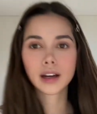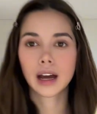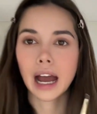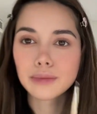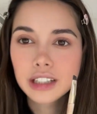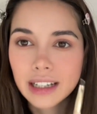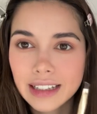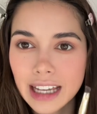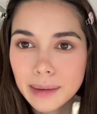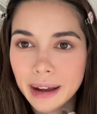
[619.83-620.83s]
I'm just gonna
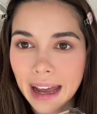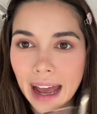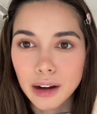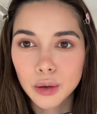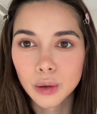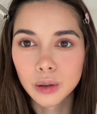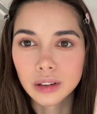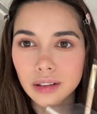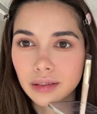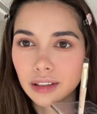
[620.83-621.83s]
take my
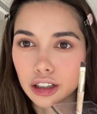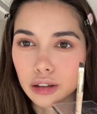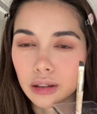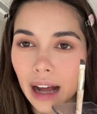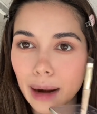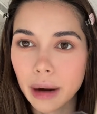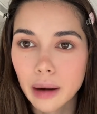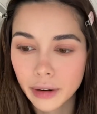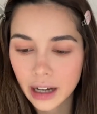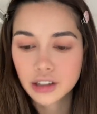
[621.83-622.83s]
angled little eyebrow
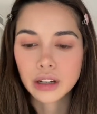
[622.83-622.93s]
brush.